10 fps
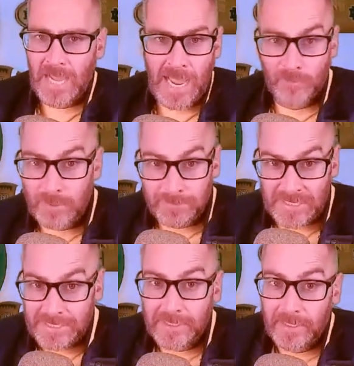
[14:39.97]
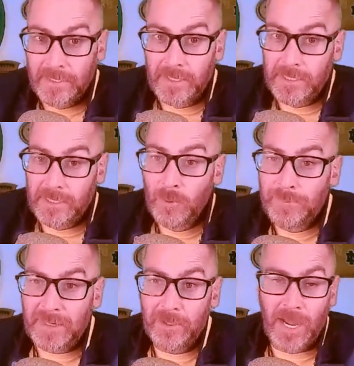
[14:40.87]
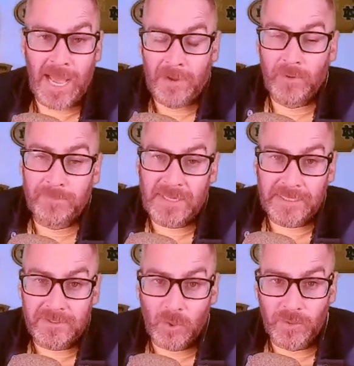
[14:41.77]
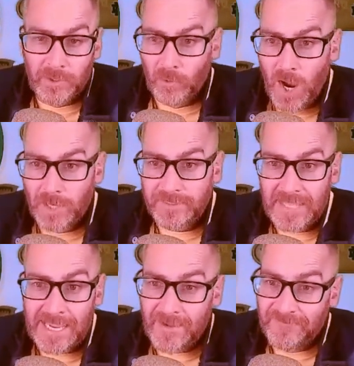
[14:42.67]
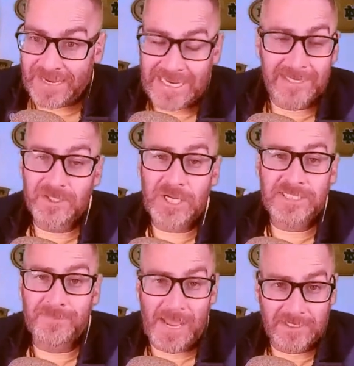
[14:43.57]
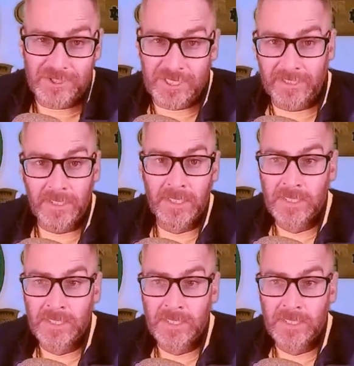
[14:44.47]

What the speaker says: I would be doing the wrong thing if I didn't just mention